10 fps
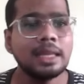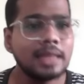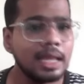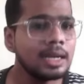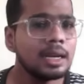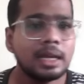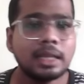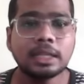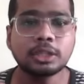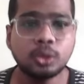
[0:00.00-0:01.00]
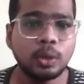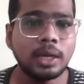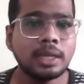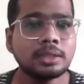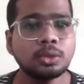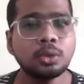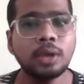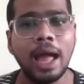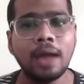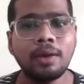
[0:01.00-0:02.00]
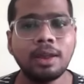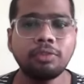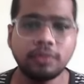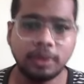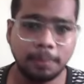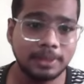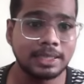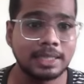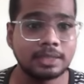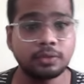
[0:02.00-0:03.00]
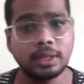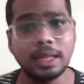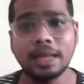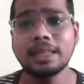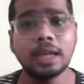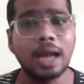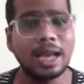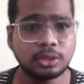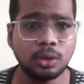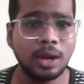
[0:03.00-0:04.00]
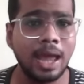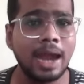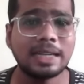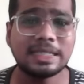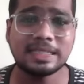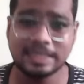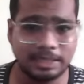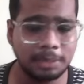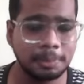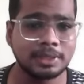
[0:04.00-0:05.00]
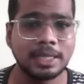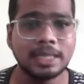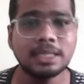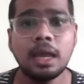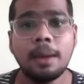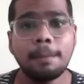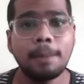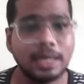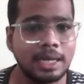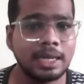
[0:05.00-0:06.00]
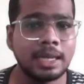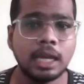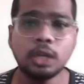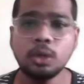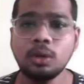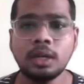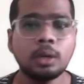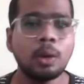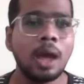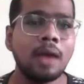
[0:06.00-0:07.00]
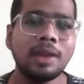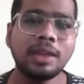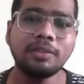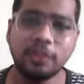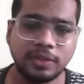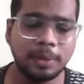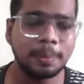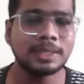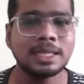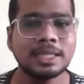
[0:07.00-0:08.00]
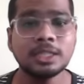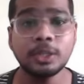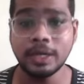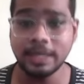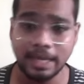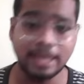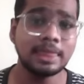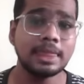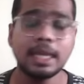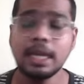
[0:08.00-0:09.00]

Then the students should have like 50 percentage, like the last role had 60 percentage, but in here you need to have like 50 percentage in your 10th,